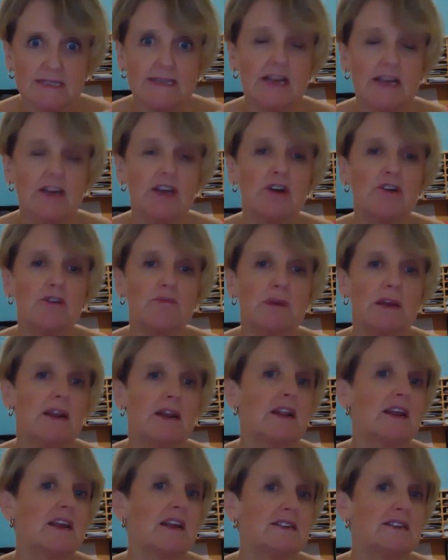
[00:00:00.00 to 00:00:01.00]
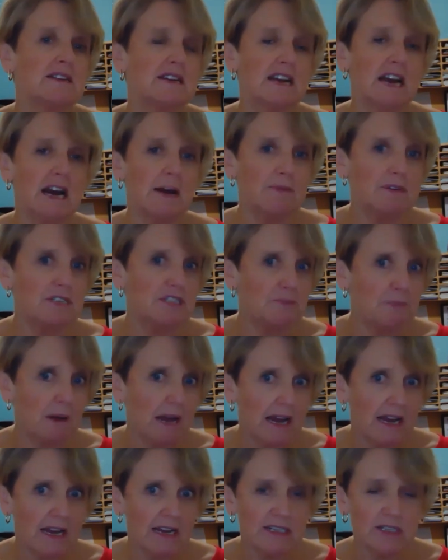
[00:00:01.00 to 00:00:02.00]
They go immediately into garbage
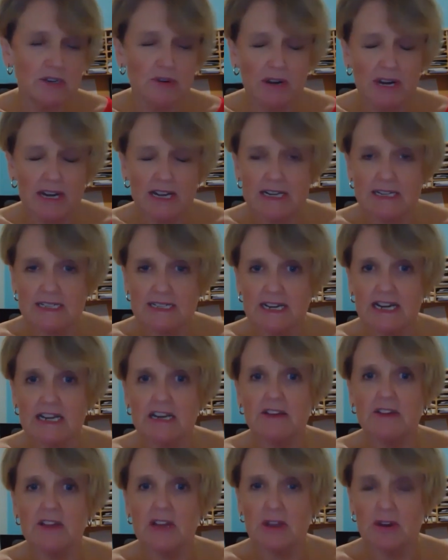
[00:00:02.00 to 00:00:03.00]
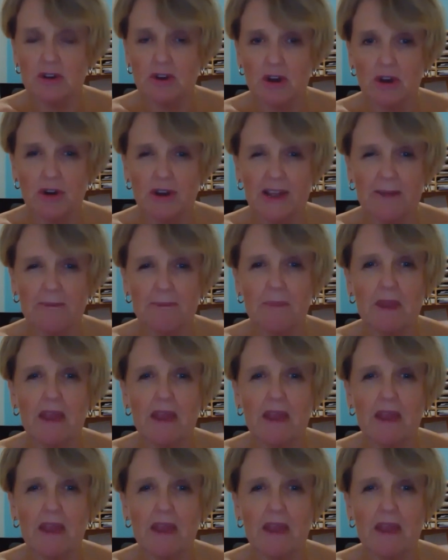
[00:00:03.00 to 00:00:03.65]
bags or any container that you're going.